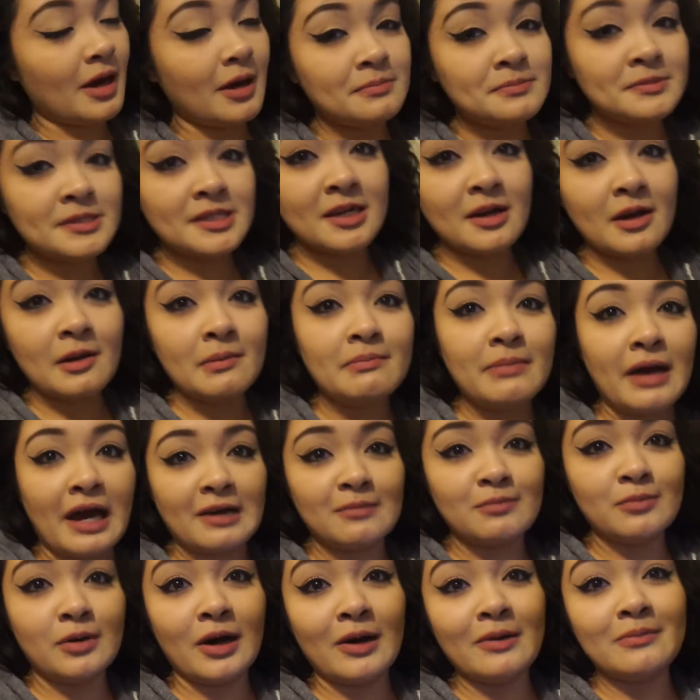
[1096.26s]
Update on
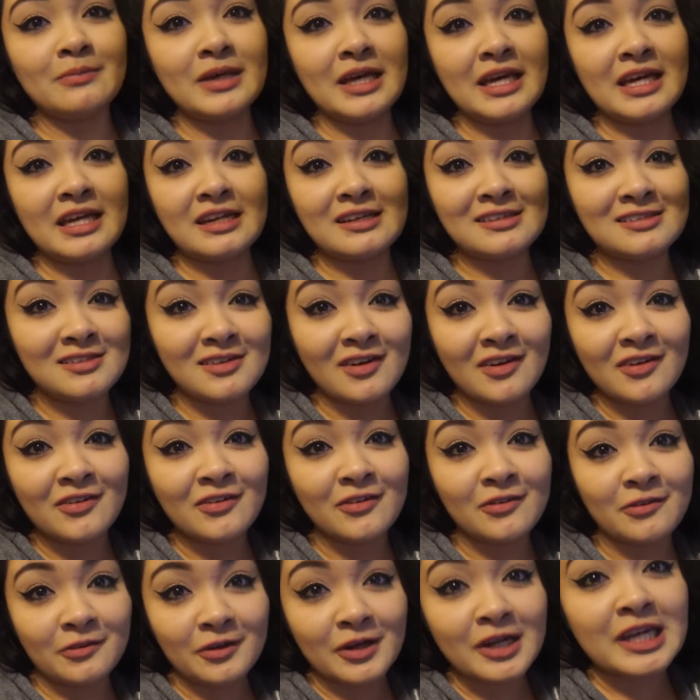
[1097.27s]
bag balm. It is
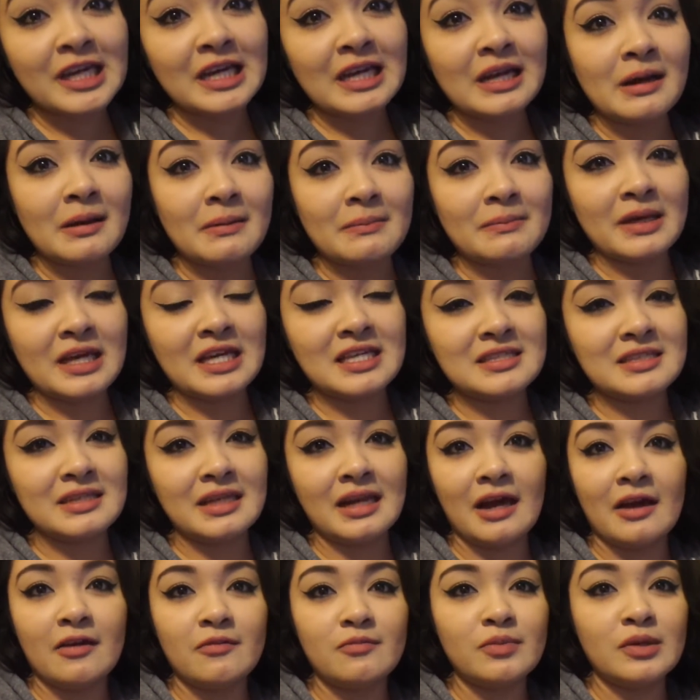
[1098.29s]
freaking
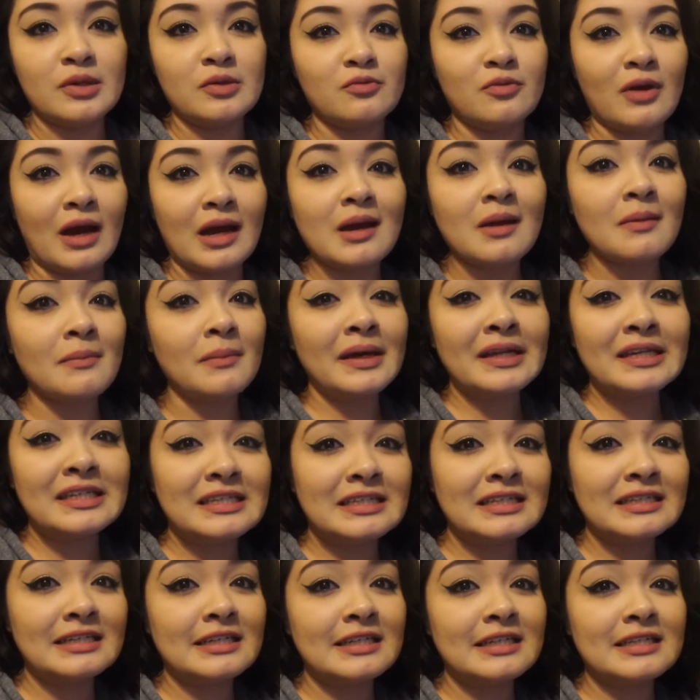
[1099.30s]
amazing. I've been
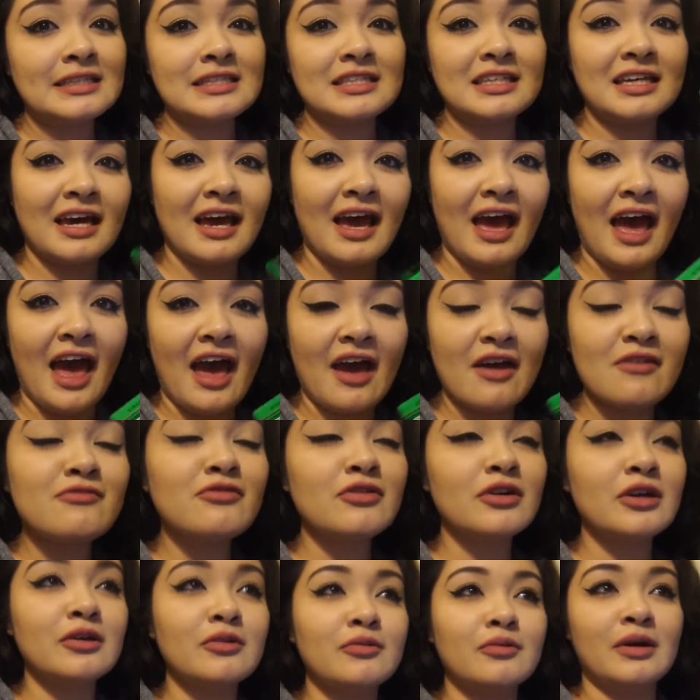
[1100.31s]
recommending it to
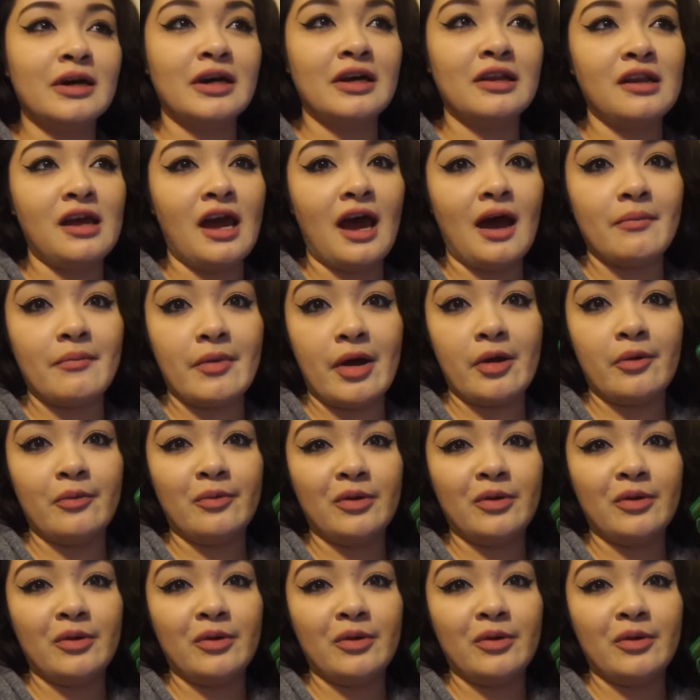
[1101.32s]
everyone at my